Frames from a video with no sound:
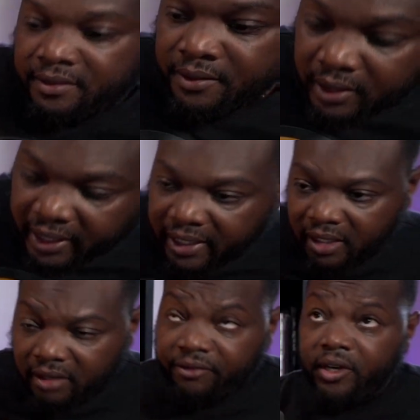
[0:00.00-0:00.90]

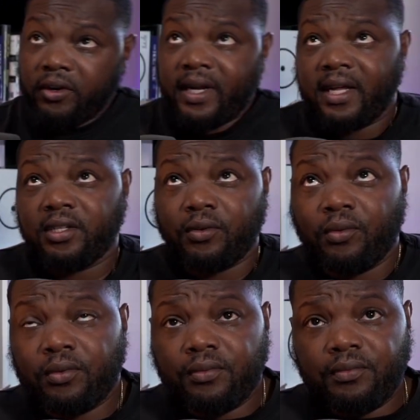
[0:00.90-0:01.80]
and figuring out
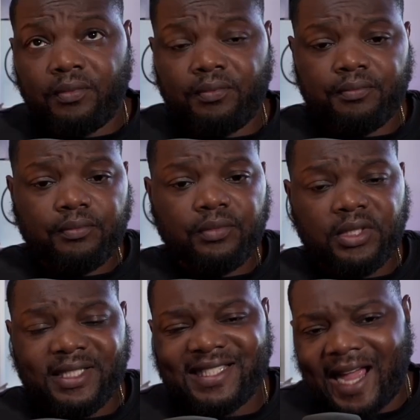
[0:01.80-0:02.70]
the
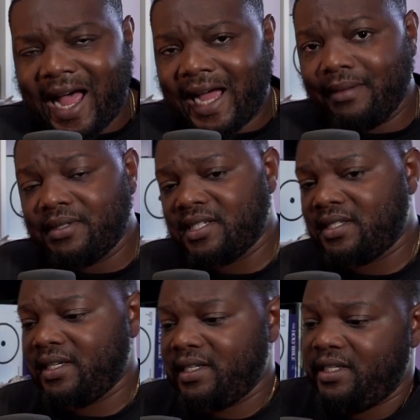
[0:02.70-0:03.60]
time to
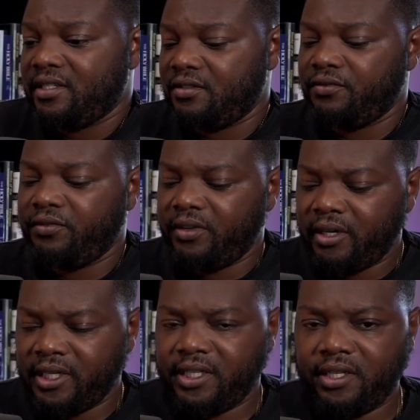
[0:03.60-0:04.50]
study is very
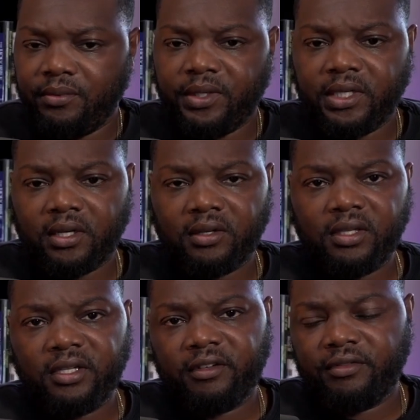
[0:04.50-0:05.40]
key. We all
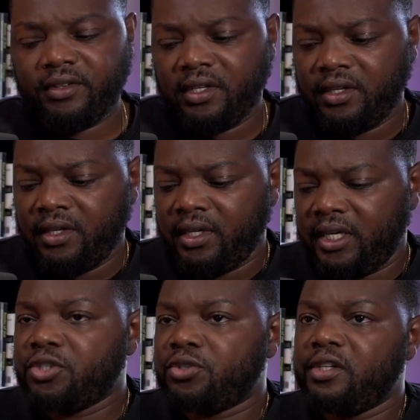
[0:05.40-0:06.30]
live
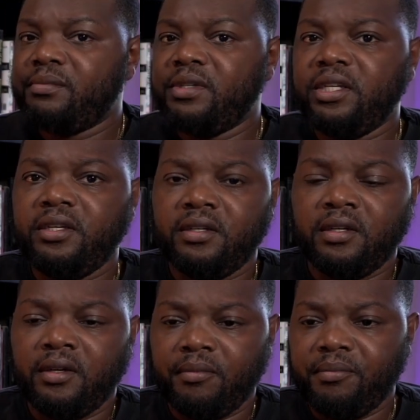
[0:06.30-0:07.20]
extremely
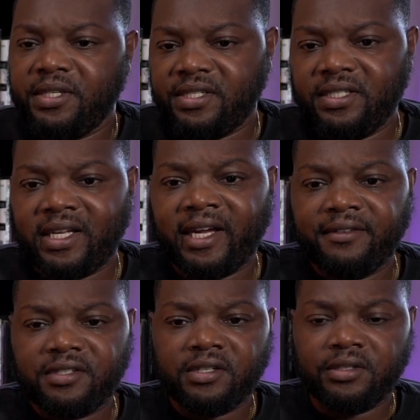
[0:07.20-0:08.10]
busy
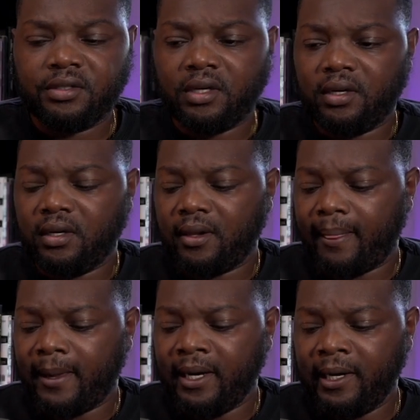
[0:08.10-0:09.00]
lives.
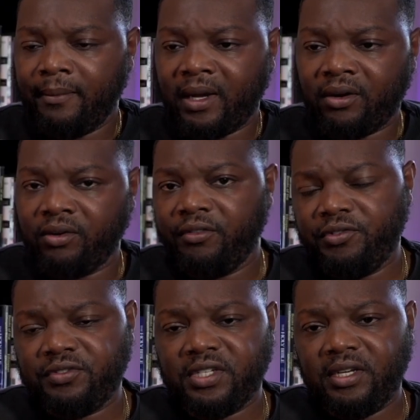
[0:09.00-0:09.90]
I don't know if you've
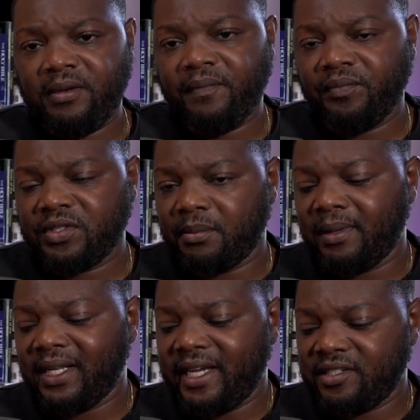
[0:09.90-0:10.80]
seen some of my
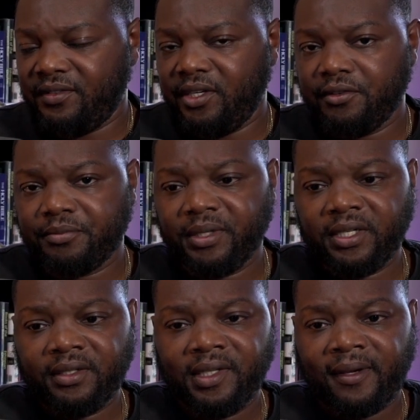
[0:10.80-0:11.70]
last videos, but
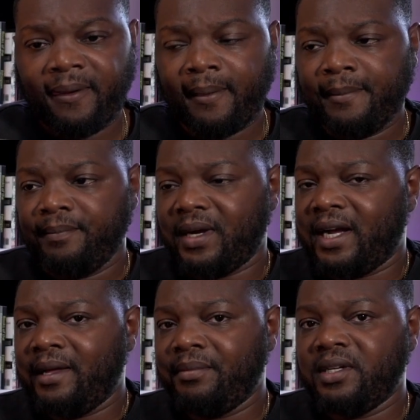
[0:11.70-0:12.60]

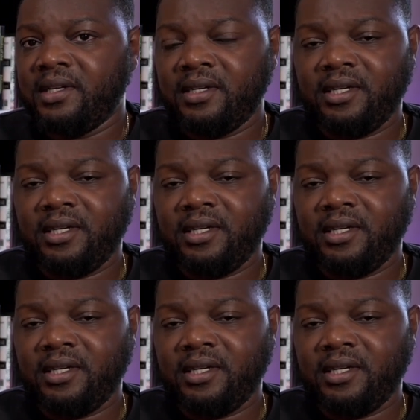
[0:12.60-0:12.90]
I'm the